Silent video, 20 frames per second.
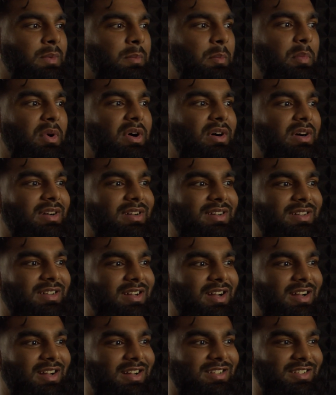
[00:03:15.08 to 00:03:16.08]
But
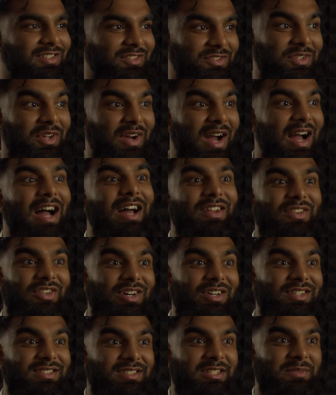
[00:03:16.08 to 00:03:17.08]
so I had to
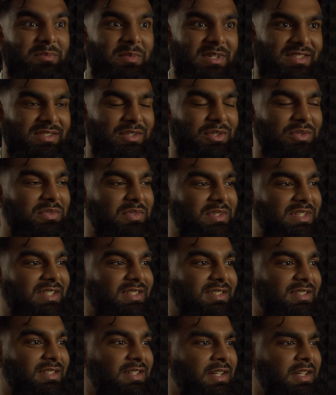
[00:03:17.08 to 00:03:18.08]
ask him myself, and
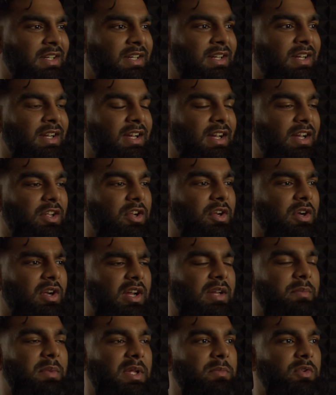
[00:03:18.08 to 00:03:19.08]

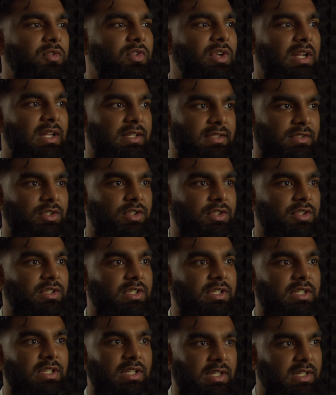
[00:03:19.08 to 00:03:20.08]
it made me realize,
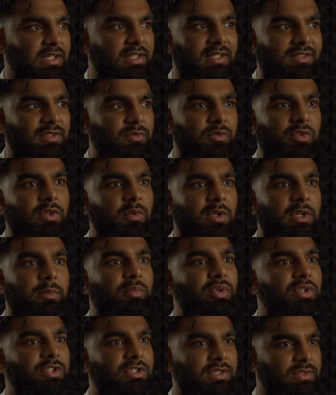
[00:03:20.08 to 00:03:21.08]
he doesn't really want to
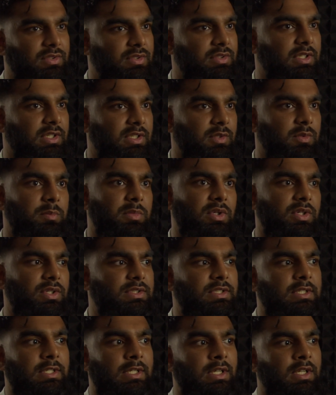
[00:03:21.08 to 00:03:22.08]
push this on anyone,
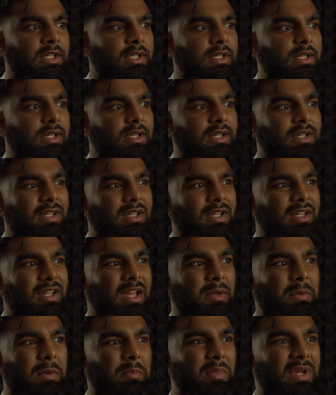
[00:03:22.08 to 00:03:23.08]
because
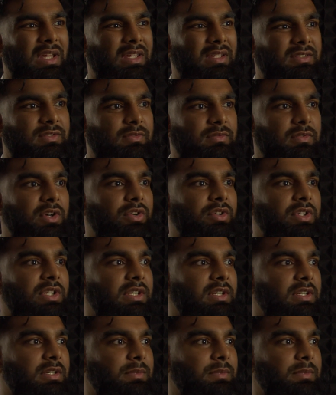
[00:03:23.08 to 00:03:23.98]
MMA is very